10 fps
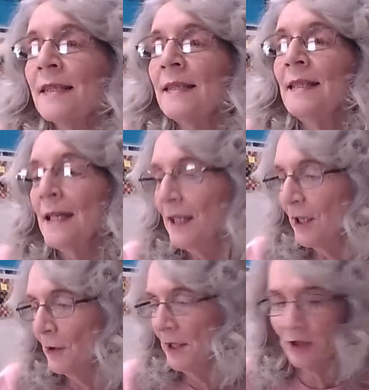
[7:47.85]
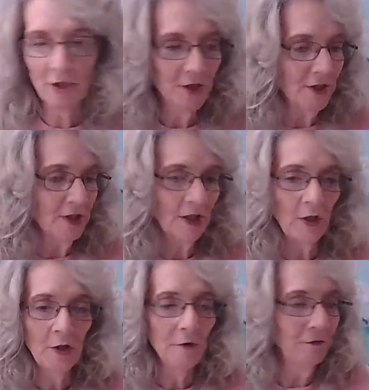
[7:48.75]
see any questions
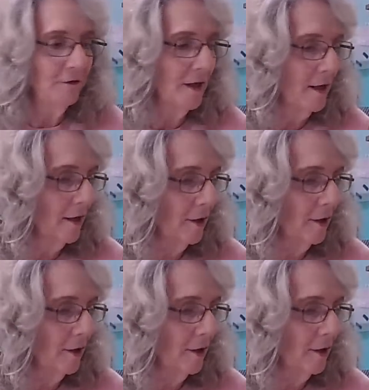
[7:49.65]
so far.